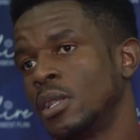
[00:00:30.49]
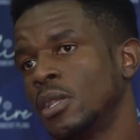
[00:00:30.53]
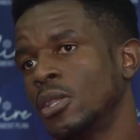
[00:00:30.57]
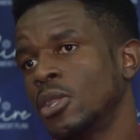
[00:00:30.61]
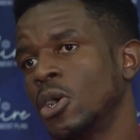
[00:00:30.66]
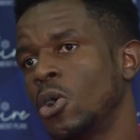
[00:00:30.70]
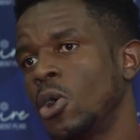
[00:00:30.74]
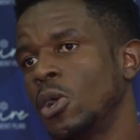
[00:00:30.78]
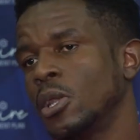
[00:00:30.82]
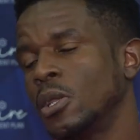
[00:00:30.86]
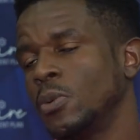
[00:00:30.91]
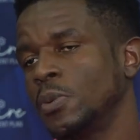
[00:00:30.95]

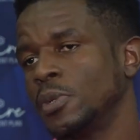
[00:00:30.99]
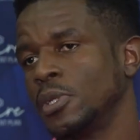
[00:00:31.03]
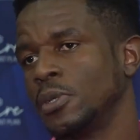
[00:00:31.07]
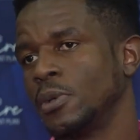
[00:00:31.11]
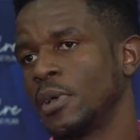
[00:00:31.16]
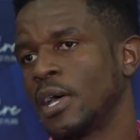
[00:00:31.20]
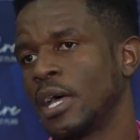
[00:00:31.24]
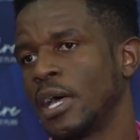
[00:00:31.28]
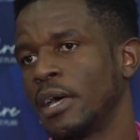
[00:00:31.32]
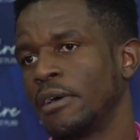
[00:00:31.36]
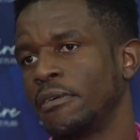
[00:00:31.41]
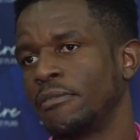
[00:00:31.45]
not only would you
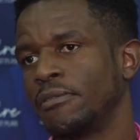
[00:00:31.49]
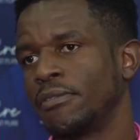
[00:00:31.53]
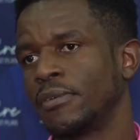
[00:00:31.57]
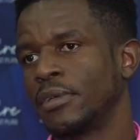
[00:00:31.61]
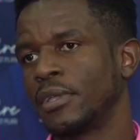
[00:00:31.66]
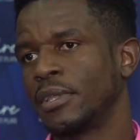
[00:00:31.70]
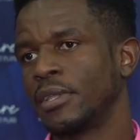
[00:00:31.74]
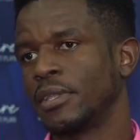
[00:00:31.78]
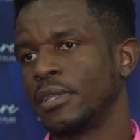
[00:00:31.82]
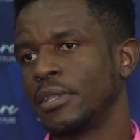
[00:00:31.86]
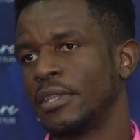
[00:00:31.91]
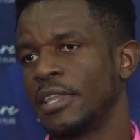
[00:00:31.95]
have
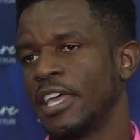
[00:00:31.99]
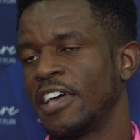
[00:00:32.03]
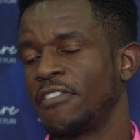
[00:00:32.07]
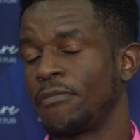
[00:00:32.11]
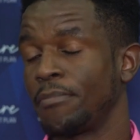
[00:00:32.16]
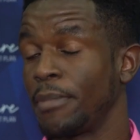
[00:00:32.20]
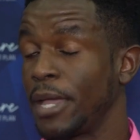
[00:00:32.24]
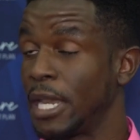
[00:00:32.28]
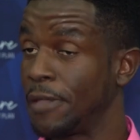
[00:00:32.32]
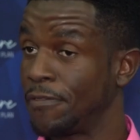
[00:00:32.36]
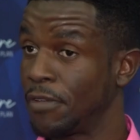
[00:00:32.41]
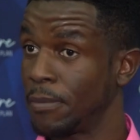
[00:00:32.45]
death
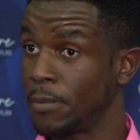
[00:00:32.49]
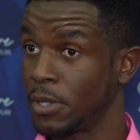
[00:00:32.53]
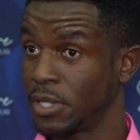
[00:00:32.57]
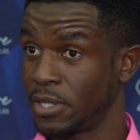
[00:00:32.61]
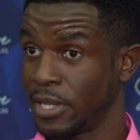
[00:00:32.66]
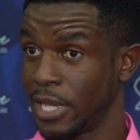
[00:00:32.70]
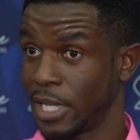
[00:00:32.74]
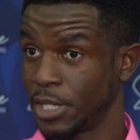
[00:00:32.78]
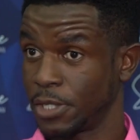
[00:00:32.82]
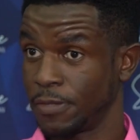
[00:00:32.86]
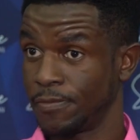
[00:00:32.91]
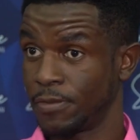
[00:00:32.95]
benefit
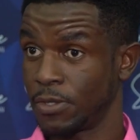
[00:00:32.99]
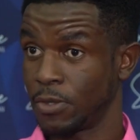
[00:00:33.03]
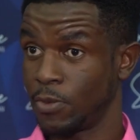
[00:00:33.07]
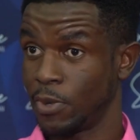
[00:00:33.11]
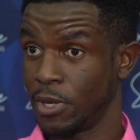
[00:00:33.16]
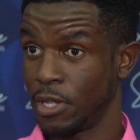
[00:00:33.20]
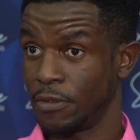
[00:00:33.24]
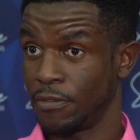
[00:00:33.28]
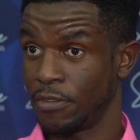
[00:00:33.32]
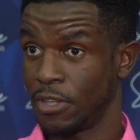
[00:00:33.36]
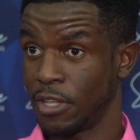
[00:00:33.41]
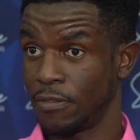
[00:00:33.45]
protection for
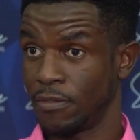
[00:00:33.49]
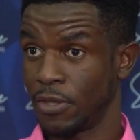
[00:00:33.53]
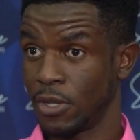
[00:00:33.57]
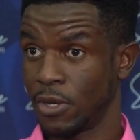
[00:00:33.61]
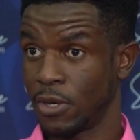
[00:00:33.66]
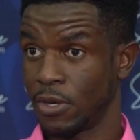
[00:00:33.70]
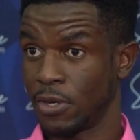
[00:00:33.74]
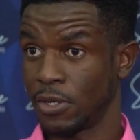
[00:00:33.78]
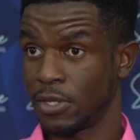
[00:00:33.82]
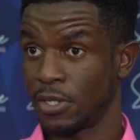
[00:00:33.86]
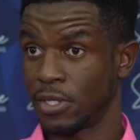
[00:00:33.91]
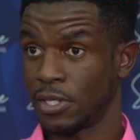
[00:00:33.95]
25
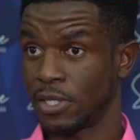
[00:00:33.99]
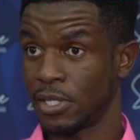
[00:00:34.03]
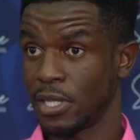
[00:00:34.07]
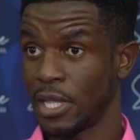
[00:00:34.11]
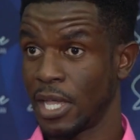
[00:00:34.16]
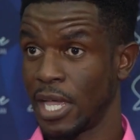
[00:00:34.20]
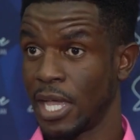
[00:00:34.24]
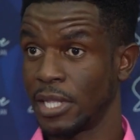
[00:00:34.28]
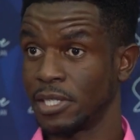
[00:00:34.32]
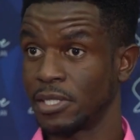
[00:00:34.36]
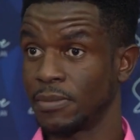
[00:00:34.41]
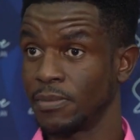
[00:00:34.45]
years
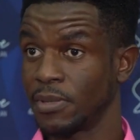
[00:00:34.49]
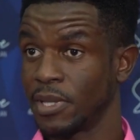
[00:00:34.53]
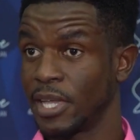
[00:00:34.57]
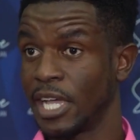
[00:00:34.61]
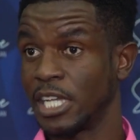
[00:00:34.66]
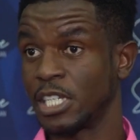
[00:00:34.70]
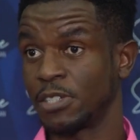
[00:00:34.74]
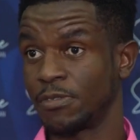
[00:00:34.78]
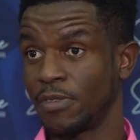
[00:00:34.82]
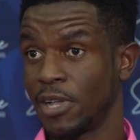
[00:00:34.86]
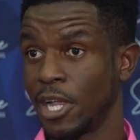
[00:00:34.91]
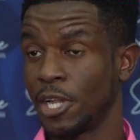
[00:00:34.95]
and some
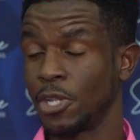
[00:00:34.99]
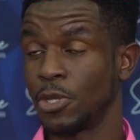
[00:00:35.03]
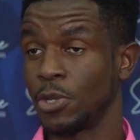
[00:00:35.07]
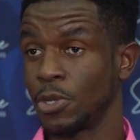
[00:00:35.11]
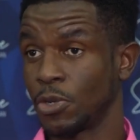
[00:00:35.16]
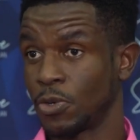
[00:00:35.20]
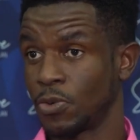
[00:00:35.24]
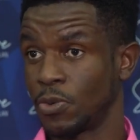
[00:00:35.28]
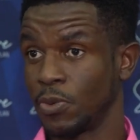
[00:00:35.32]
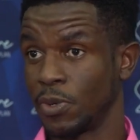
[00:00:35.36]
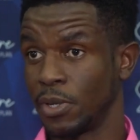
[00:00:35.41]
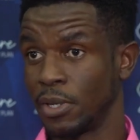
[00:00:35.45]
cash value
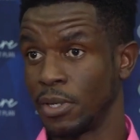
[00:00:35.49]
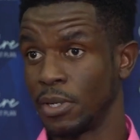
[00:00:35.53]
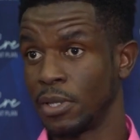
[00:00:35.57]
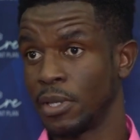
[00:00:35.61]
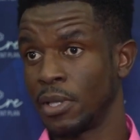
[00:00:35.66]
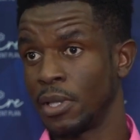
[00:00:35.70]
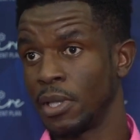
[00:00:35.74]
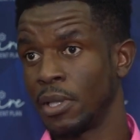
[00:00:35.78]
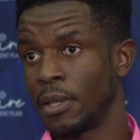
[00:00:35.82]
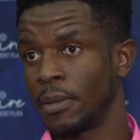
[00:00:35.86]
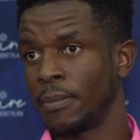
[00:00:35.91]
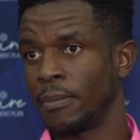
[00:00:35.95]
accruing,
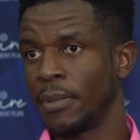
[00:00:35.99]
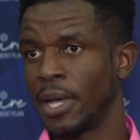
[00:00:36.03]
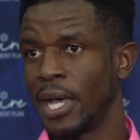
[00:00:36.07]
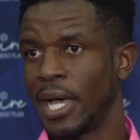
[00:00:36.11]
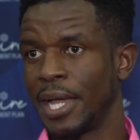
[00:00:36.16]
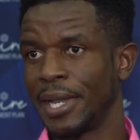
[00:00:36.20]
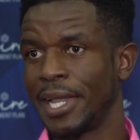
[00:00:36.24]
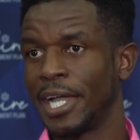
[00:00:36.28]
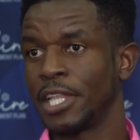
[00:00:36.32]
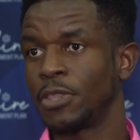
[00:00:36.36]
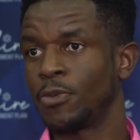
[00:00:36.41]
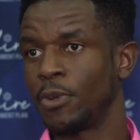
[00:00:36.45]

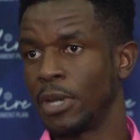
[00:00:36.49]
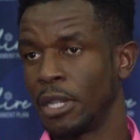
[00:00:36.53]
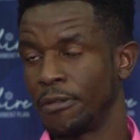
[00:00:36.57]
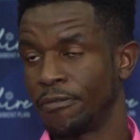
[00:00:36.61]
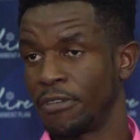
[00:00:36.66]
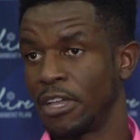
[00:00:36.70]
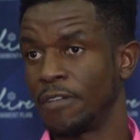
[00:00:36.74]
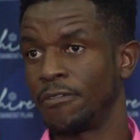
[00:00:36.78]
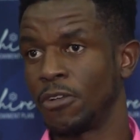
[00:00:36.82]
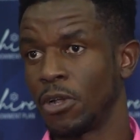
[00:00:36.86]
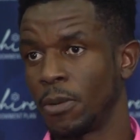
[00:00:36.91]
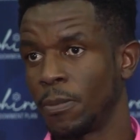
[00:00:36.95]
at that
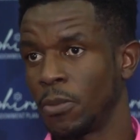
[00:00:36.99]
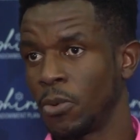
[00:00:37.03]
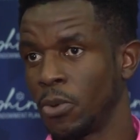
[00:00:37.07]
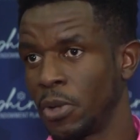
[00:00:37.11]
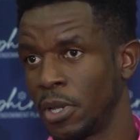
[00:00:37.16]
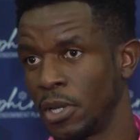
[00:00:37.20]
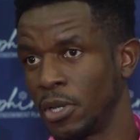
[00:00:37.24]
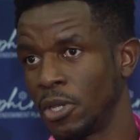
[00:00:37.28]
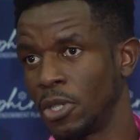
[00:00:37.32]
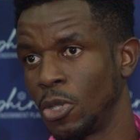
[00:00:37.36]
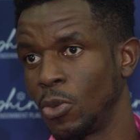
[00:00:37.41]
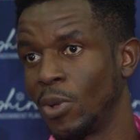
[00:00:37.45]
25-year
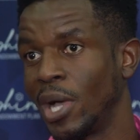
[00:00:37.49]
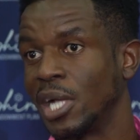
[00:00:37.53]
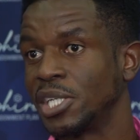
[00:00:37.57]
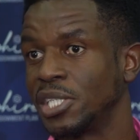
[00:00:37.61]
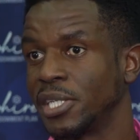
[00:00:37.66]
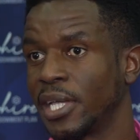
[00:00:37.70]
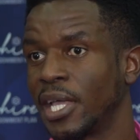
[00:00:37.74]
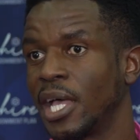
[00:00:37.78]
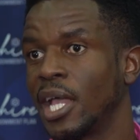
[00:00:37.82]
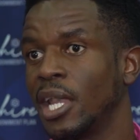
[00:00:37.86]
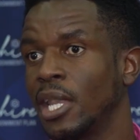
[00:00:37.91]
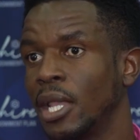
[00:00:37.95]
point, you
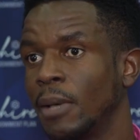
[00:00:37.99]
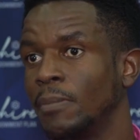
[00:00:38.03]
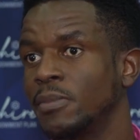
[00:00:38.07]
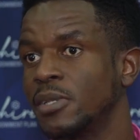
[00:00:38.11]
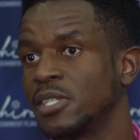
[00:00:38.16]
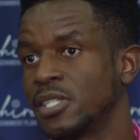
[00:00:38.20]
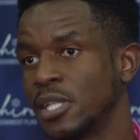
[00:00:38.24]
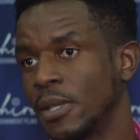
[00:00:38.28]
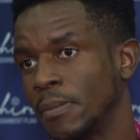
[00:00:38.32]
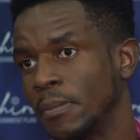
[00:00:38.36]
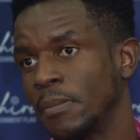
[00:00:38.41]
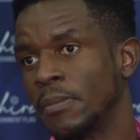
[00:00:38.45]
actually get a lump
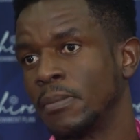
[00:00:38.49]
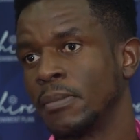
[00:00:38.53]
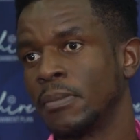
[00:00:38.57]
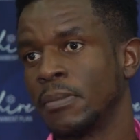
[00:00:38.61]
sum.